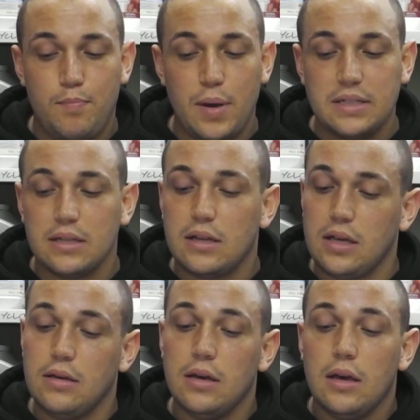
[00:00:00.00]

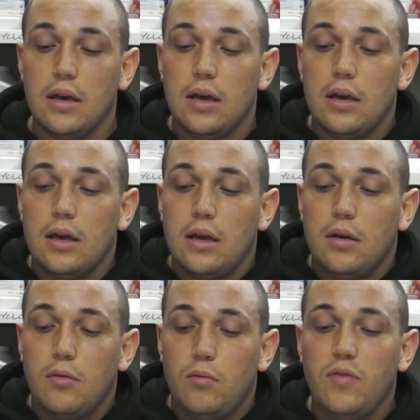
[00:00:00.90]
Basically,
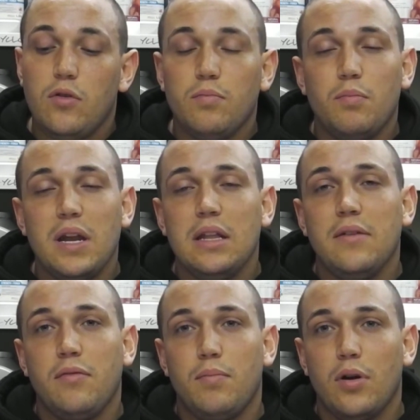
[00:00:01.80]
we've got many
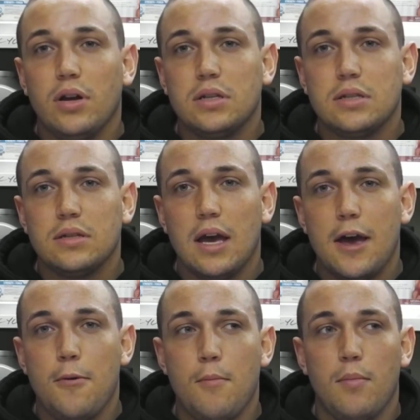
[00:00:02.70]
different products,
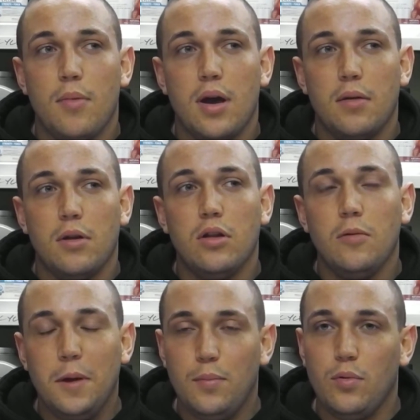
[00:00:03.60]
and a
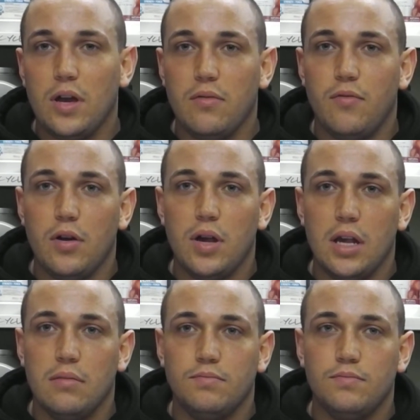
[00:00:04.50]
lot of people get
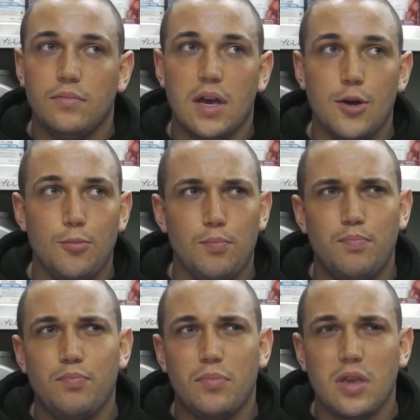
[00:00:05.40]
very kind
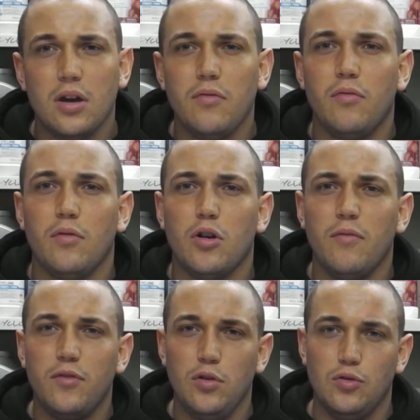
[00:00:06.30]
of
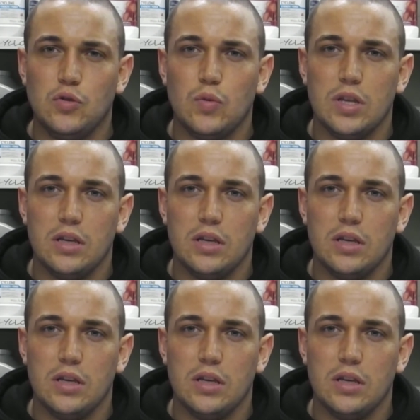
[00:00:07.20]
confused when